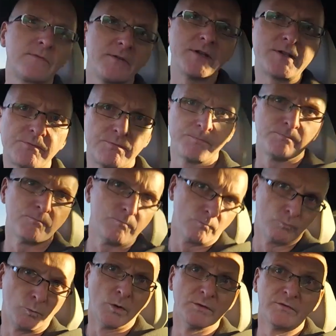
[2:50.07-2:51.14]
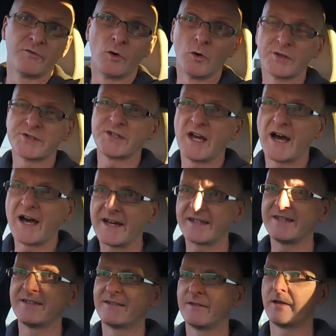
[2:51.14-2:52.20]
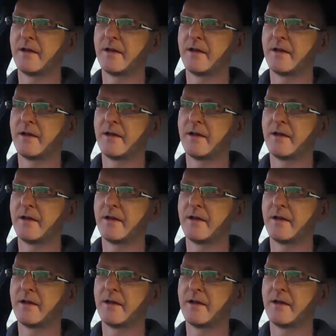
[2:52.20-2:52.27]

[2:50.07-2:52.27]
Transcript: this 140i,